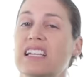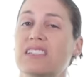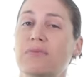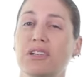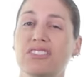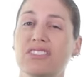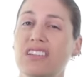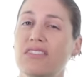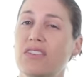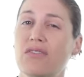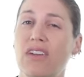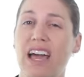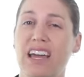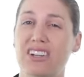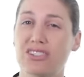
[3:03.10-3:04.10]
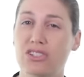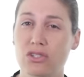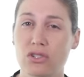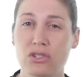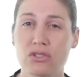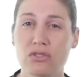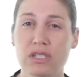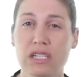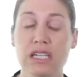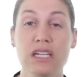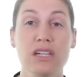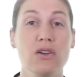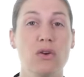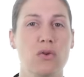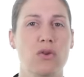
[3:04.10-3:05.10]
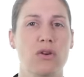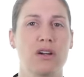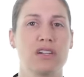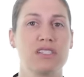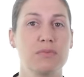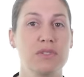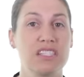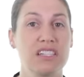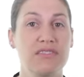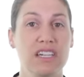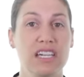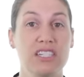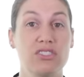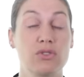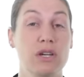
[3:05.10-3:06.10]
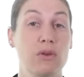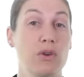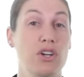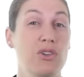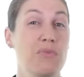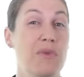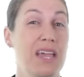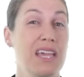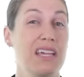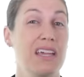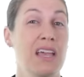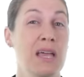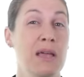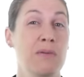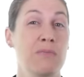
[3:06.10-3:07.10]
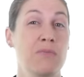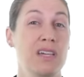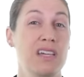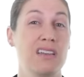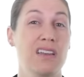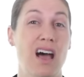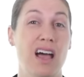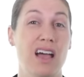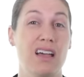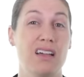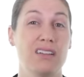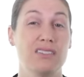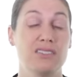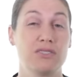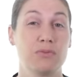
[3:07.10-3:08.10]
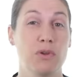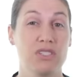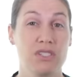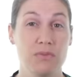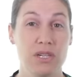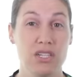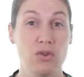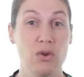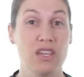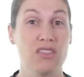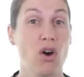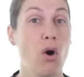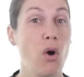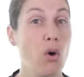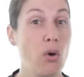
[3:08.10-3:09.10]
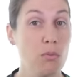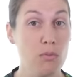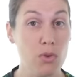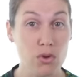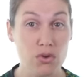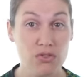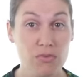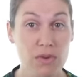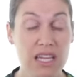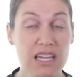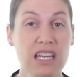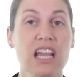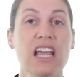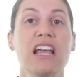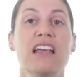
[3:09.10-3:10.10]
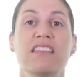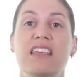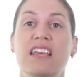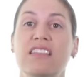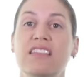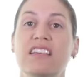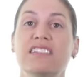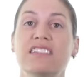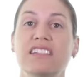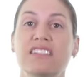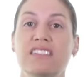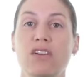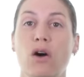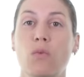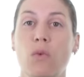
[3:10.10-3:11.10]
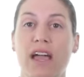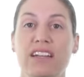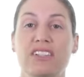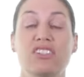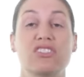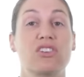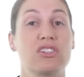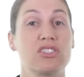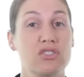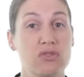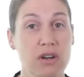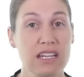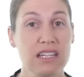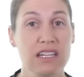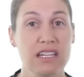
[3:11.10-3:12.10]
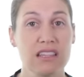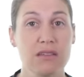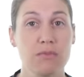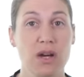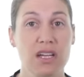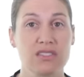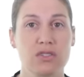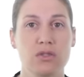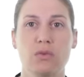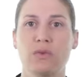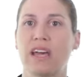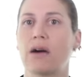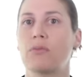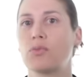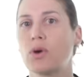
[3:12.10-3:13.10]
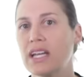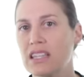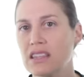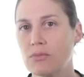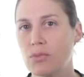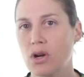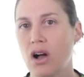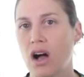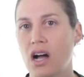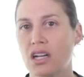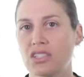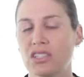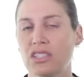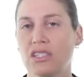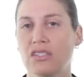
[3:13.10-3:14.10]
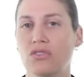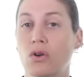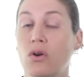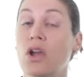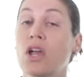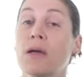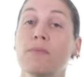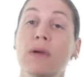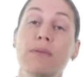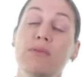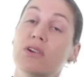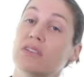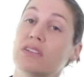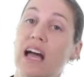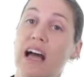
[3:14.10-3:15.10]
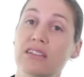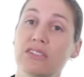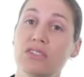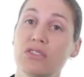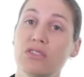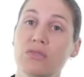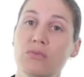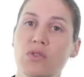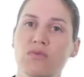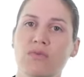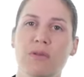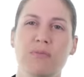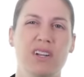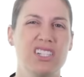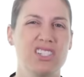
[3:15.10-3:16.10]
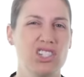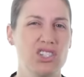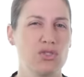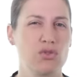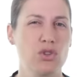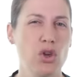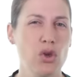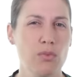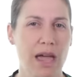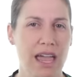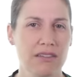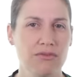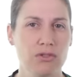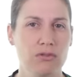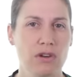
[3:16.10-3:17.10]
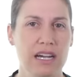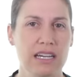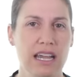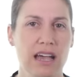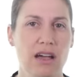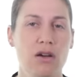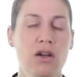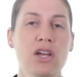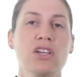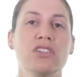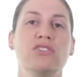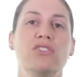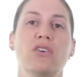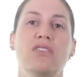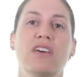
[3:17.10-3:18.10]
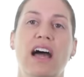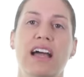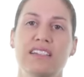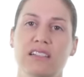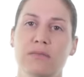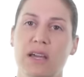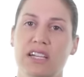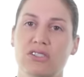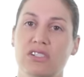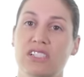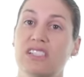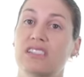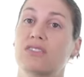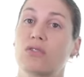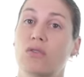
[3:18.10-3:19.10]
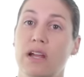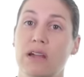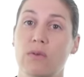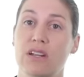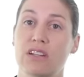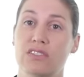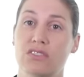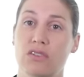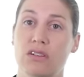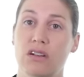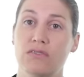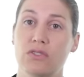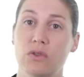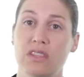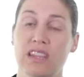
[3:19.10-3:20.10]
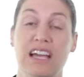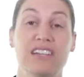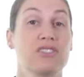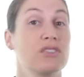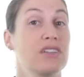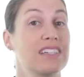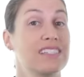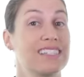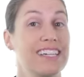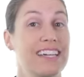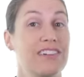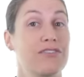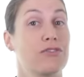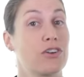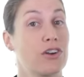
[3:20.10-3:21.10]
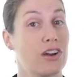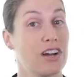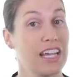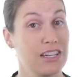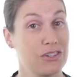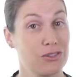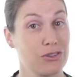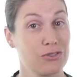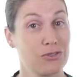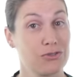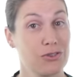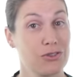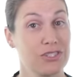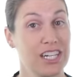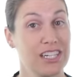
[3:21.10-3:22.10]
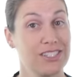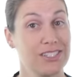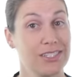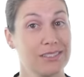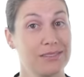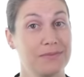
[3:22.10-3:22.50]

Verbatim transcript: especially if you've had a surgery or a specific injury where you may be not supposed to be doing the whole movement, then this is a way to start strengthening the muscle without breaking the precautions or maybe you're allowed to do the movement but it's just too painful right now. So the isometrics is a great way to start off doing that. So let's see it for internal rotation.